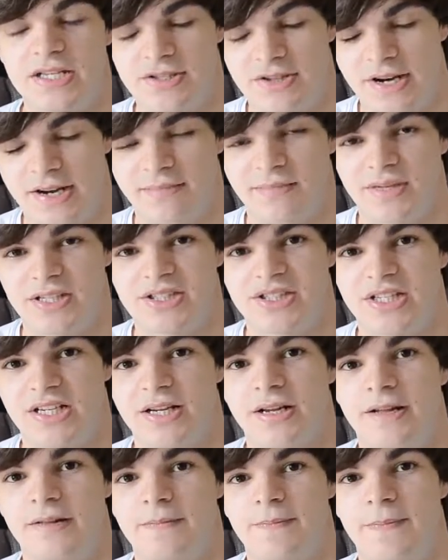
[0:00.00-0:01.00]
Dragon
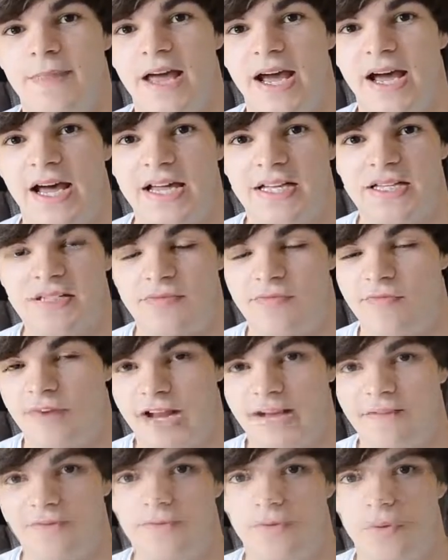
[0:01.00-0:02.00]
Buster, and
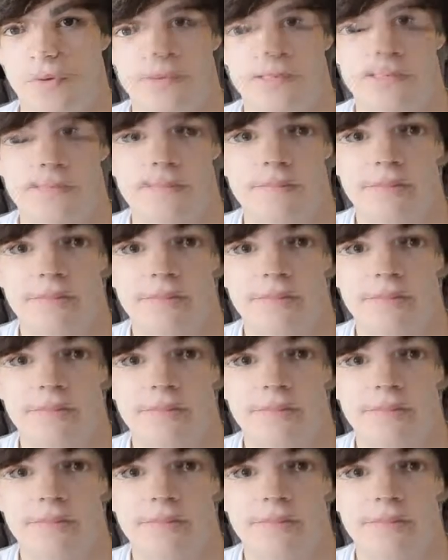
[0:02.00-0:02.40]
rank 4s.